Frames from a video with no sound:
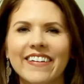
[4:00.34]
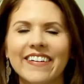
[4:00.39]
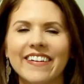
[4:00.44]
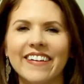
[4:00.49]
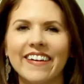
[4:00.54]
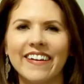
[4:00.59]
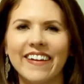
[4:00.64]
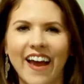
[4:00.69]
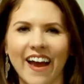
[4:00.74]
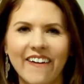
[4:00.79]

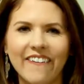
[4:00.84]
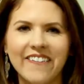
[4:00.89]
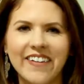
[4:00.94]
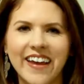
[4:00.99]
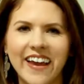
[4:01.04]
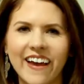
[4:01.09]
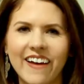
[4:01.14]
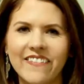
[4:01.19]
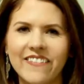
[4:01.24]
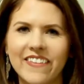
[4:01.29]
now
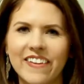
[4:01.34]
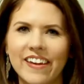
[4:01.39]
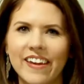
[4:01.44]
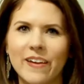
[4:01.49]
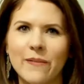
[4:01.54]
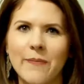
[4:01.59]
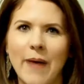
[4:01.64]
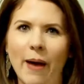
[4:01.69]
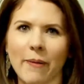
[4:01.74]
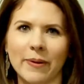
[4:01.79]
we have
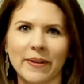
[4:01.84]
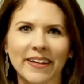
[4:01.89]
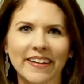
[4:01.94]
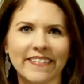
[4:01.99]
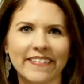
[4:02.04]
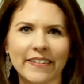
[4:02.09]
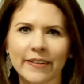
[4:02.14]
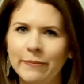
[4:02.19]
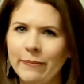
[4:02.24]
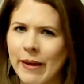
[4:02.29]
the
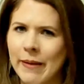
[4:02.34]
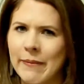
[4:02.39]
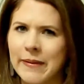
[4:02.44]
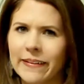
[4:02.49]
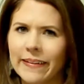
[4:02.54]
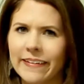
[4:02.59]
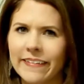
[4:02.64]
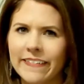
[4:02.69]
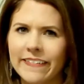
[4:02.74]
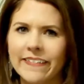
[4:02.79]
Babyless or
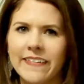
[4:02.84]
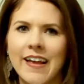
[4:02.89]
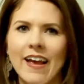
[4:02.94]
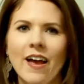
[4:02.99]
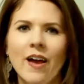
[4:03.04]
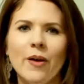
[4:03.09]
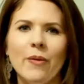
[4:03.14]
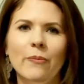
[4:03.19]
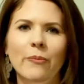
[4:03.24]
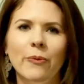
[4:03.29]
Babyless
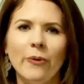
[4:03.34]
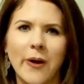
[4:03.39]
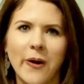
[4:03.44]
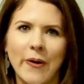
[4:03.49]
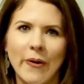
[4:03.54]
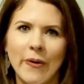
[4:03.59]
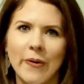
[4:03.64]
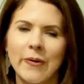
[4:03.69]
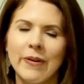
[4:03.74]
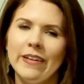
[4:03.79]

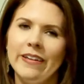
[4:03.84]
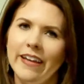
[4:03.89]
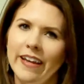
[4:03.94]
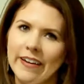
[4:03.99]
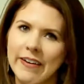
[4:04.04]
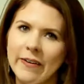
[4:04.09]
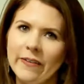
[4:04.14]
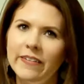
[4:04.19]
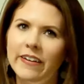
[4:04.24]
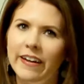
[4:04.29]
Pro
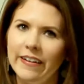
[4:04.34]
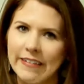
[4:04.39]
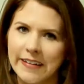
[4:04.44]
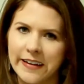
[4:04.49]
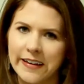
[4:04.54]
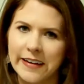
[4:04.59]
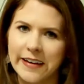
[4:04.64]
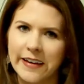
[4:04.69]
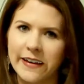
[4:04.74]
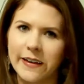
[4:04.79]
Nano
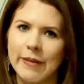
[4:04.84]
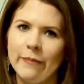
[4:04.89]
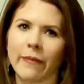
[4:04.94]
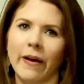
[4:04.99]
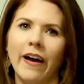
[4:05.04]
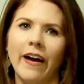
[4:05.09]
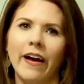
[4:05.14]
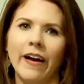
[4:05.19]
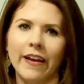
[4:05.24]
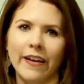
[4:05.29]
Titanium
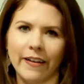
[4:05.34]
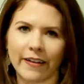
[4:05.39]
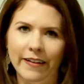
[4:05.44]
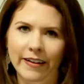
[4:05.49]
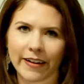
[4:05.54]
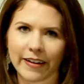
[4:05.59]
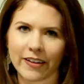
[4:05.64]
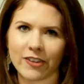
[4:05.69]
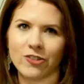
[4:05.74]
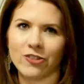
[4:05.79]

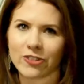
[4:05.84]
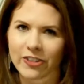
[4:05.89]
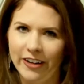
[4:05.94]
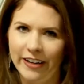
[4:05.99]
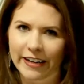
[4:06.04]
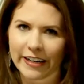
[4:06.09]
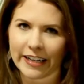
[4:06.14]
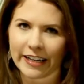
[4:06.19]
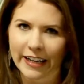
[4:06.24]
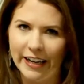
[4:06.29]
Ionic
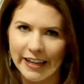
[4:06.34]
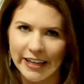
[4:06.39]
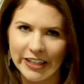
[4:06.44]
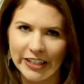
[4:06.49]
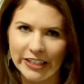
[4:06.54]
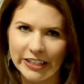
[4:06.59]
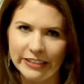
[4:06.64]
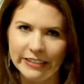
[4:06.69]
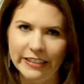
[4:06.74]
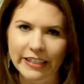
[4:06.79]
Straightening
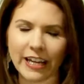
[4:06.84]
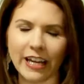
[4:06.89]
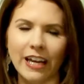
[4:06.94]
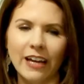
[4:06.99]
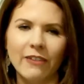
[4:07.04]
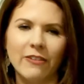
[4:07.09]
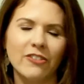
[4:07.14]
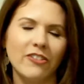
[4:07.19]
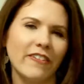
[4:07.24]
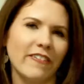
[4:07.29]
Iron,
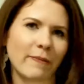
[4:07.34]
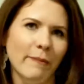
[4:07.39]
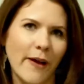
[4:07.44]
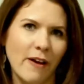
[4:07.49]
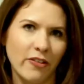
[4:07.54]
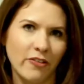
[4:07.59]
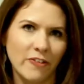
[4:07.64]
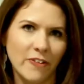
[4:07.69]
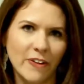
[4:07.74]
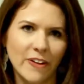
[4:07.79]
which is a
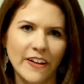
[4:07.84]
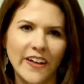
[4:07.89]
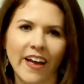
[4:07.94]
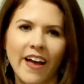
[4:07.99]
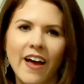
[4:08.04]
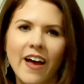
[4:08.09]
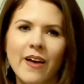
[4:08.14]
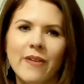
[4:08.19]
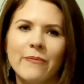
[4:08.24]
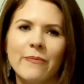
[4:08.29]
mouthful,
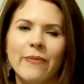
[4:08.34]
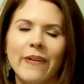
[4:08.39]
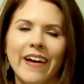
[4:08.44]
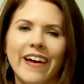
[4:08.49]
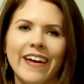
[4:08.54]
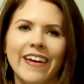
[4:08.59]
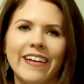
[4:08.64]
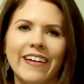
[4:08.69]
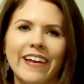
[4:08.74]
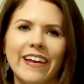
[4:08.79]

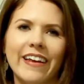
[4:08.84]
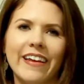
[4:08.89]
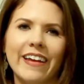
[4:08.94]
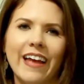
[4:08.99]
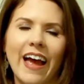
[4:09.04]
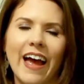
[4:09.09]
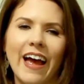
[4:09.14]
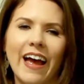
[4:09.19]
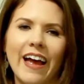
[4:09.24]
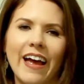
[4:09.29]
but it
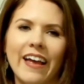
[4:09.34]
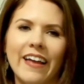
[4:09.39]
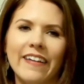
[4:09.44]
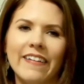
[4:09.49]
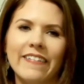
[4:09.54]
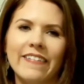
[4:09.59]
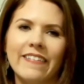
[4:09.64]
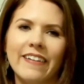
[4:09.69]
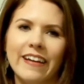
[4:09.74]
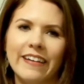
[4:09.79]

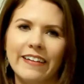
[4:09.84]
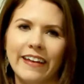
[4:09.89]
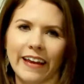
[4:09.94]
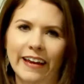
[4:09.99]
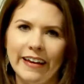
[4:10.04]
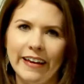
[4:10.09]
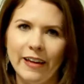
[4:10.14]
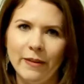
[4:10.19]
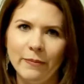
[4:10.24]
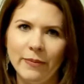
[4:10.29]
has
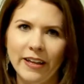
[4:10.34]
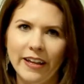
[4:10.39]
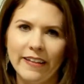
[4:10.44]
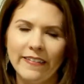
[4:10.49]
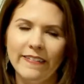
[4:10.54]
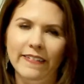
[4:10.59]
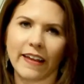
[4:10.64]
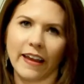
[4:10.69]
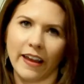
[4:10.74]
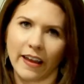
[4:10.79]
titanium
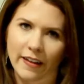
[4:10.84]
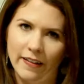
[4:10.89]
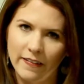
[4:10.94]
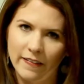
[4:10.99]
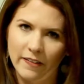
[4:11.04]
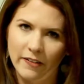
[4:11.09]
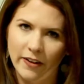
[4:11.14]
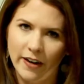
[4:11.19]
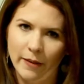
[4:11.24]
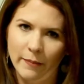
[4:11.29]
plates and
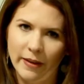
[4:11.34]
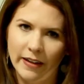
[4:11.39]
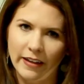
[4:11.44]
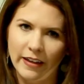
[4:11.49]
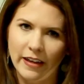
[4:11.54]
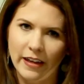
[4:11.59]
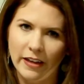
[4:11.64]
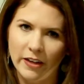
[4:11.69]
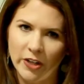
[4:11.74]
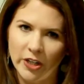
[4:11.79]
ceramic
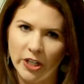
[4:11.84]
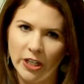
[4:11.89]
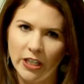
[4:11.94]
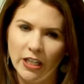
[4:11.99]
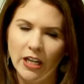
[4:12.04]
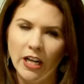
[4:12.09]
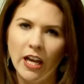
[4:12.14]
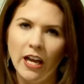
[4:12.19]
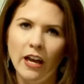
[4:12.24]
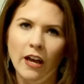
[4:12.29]

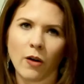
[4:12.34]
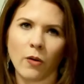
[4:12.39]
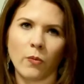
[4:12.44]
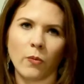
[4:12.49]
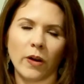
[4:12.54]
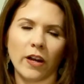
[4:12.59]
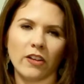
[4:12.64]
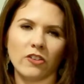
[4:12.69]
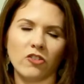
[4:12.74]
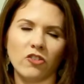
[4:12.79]
heater,
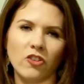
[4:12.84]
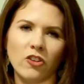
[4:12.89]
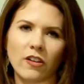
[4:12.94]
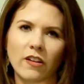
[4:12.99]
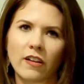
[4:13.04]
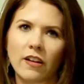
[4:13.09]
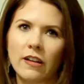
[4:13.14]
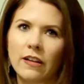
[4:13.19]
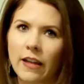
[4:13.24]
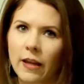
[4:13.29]
which
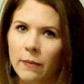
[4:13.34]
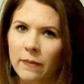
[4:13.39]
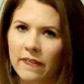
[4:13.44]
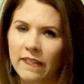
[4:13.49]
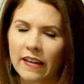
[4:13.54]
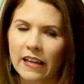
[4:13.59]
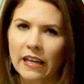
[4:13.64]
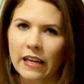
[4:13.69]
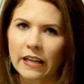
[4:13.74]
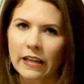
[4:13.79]
claims
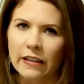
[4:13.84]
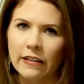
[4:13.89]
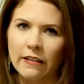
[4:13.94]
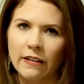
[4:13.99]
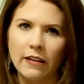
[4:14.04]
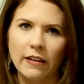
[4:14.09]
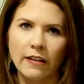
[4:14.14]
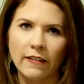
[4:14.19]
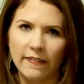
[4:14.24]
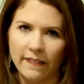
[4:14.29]
to heat
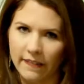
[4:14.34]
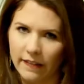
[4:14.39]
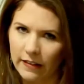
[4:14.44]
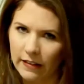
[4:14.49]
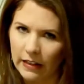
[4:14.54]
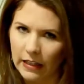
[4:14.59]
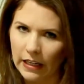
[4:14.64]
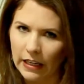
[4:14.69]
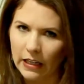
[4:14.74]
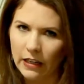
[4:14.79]

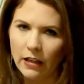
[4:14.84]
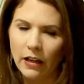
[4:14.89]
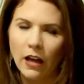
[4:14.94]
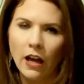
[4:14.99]
instantly.